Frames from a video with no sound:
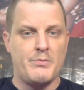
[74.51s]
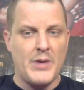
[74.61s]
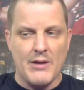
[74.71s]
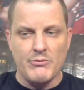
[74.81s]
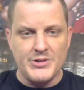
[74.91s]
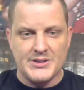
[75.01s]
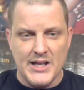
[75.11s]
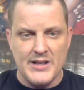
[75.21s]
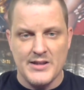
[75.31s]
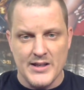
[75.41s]
But I will
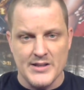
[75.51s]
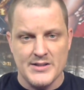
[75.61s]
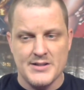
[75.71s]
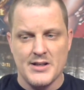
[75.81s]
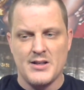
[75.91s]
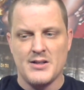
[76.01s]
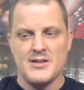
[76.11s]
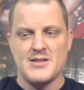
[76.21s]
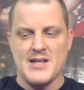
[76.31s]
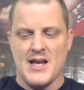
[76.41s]
say this,
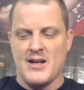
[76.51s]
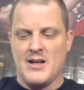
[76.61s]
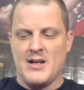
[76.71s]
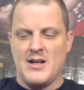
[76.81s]
is that